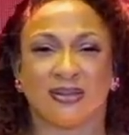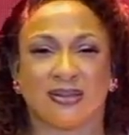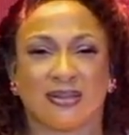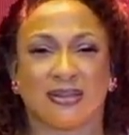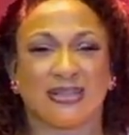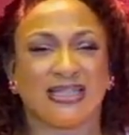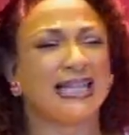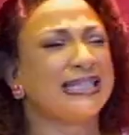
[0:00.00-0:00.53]

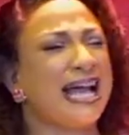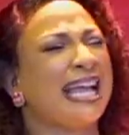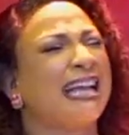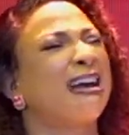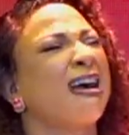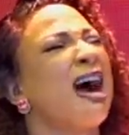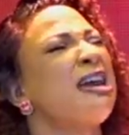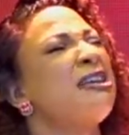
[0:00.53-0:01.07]
that I
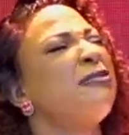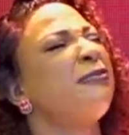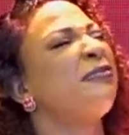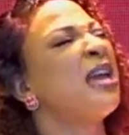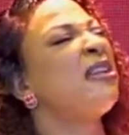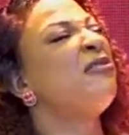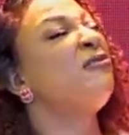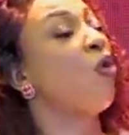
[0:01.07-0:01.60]
carry
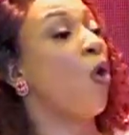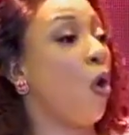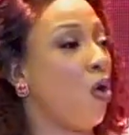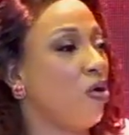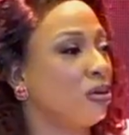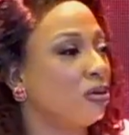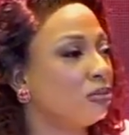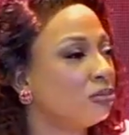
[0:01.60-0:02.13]
favor,
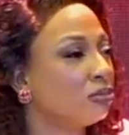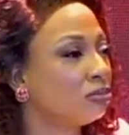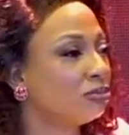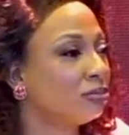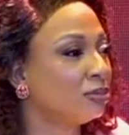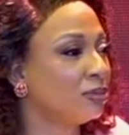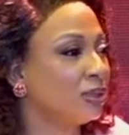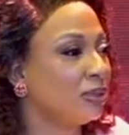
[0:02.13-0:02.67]

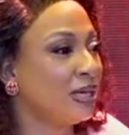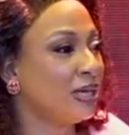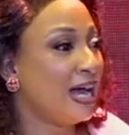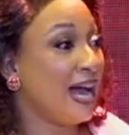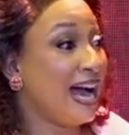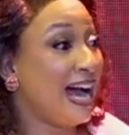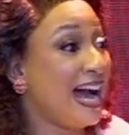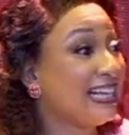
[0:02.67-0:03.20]

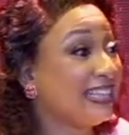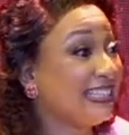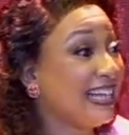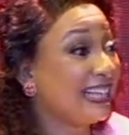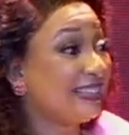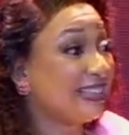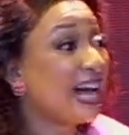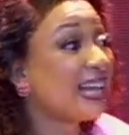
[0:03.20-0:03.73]
and
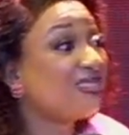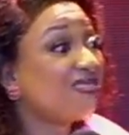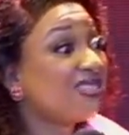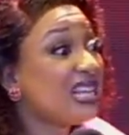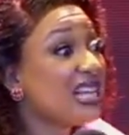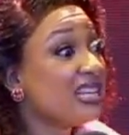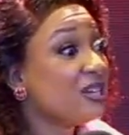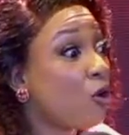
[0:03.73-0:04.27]
that
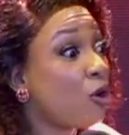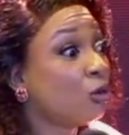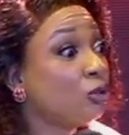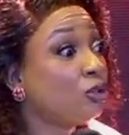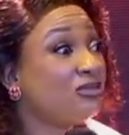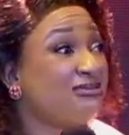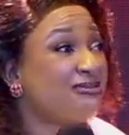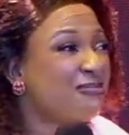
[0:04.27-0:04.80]
thing called
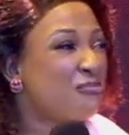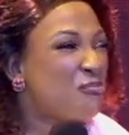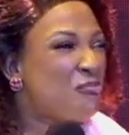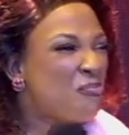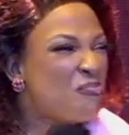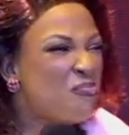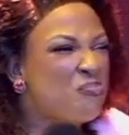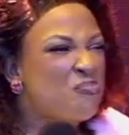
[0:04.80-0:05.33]

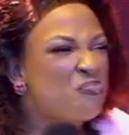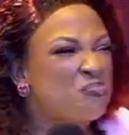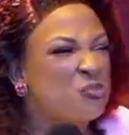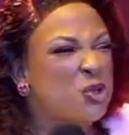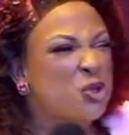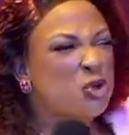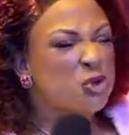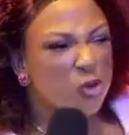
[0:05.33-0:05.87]

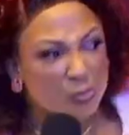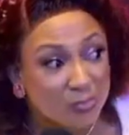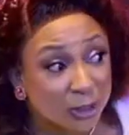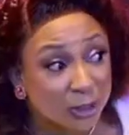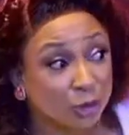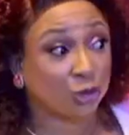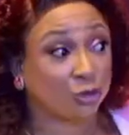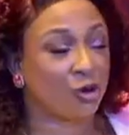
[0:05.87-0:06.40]
stupid
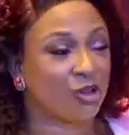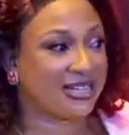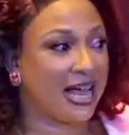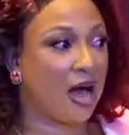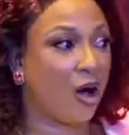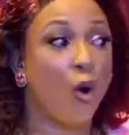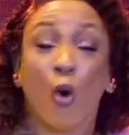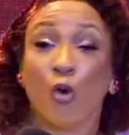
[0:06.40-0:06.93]
trouser
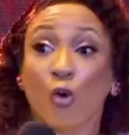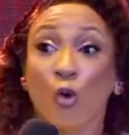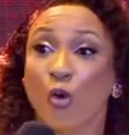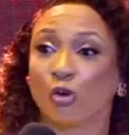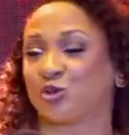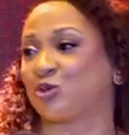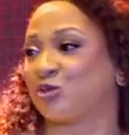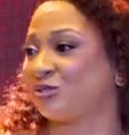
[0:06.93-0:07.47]
or coat
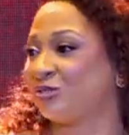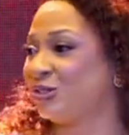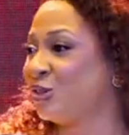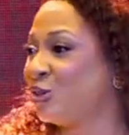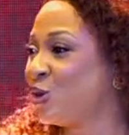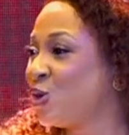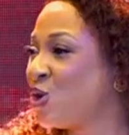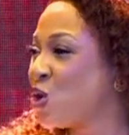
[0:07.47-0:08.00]

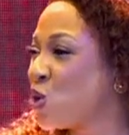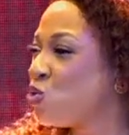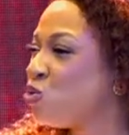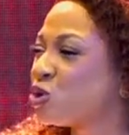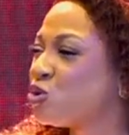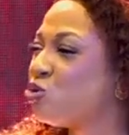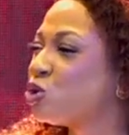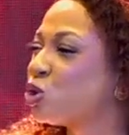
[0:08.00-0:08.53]
will
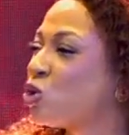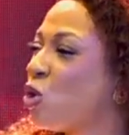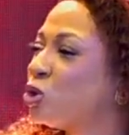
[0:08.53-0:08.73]
soon turn to